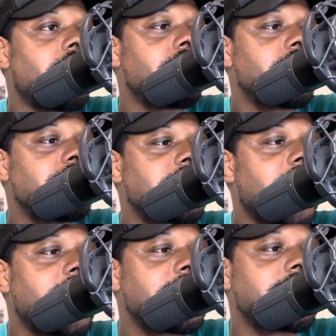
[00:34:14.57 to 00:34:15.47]
He was the
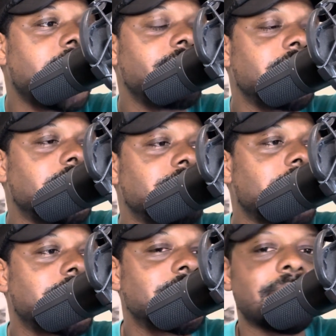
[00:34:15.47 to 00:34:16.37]
head of safety, and he was
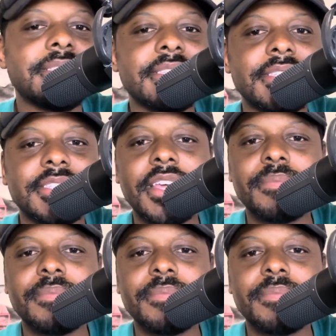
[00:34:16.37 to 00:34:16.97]
like, this place isn't safe.